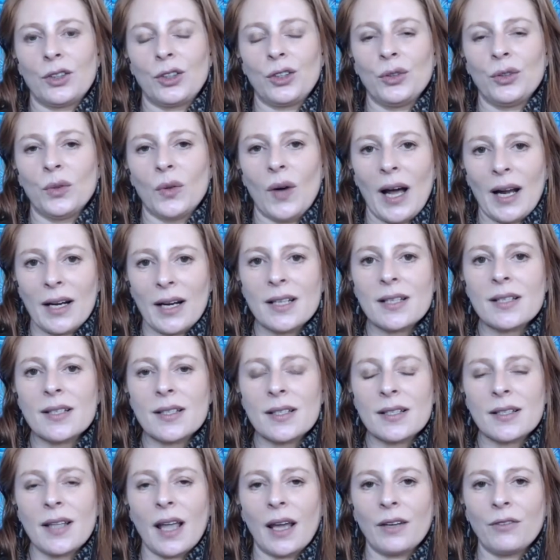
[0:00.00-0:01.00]
to
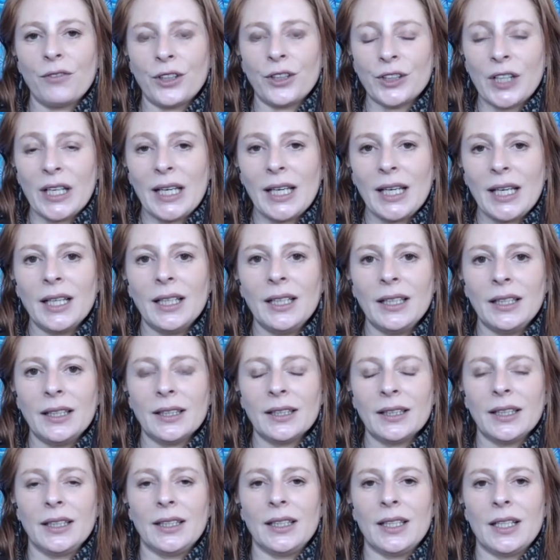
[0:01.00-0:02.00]
understand very
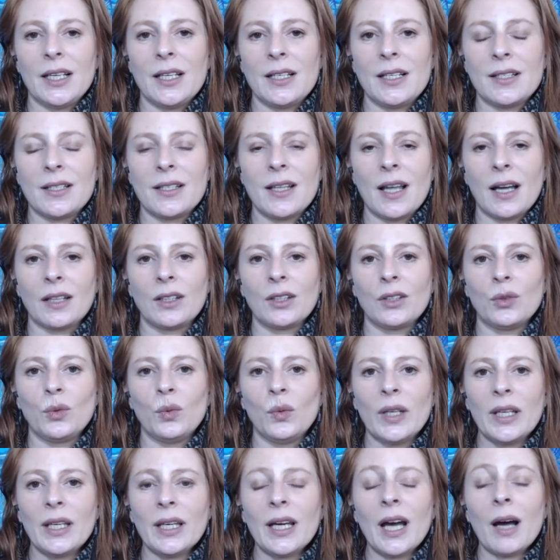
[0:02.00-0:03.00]
clearly is that
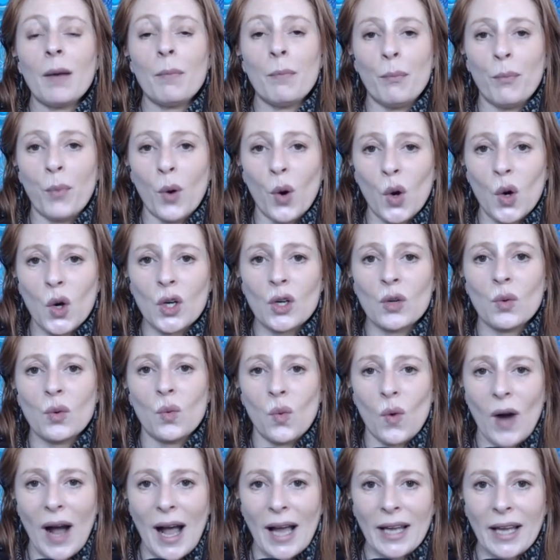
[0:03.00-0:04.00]
we are born
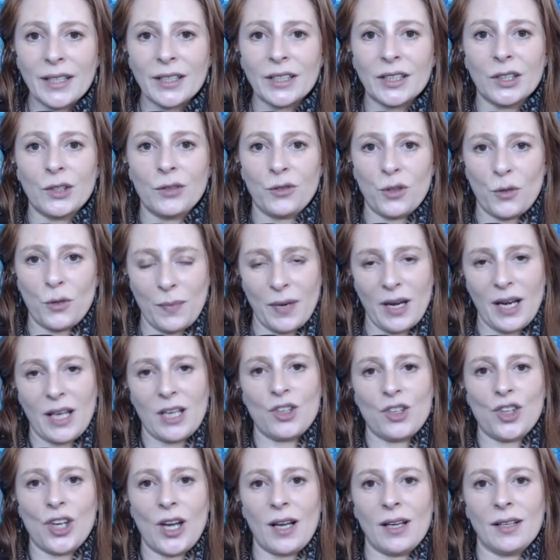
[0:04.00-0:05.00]
wired for
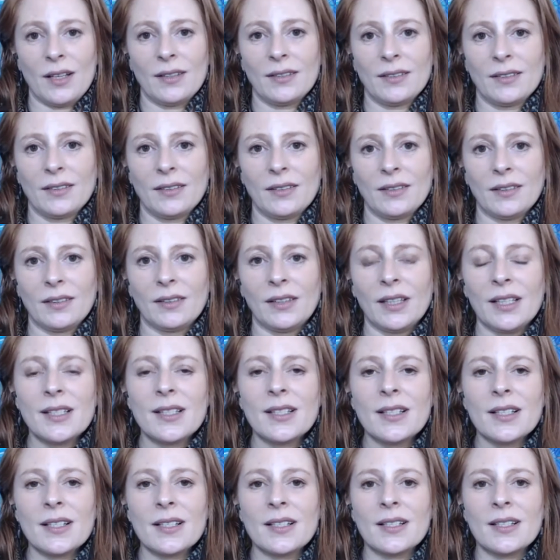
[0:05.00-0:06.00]
pleasure.
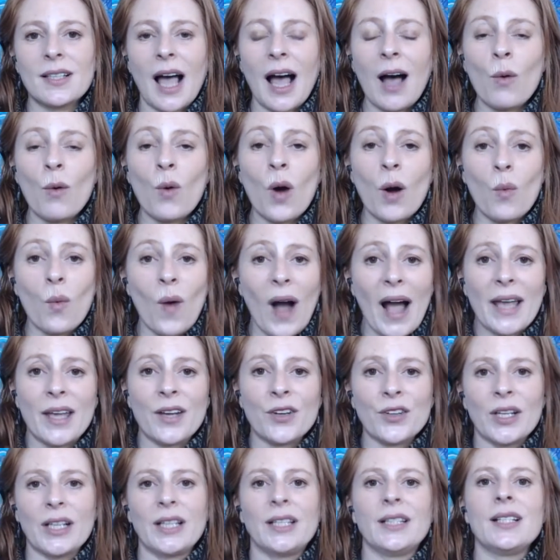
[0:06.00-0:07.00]
This is our
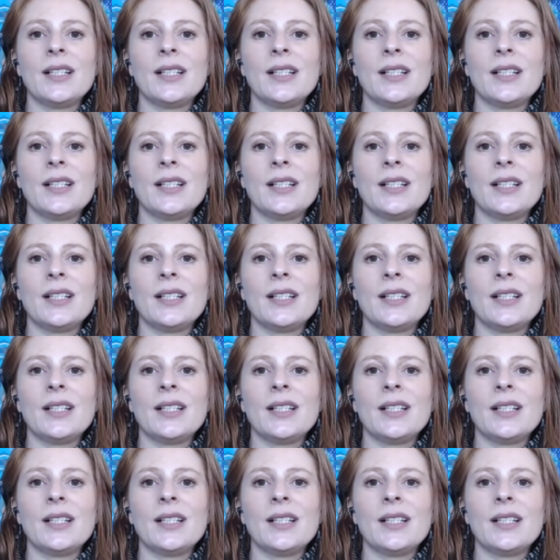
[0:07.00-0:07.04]
wiring.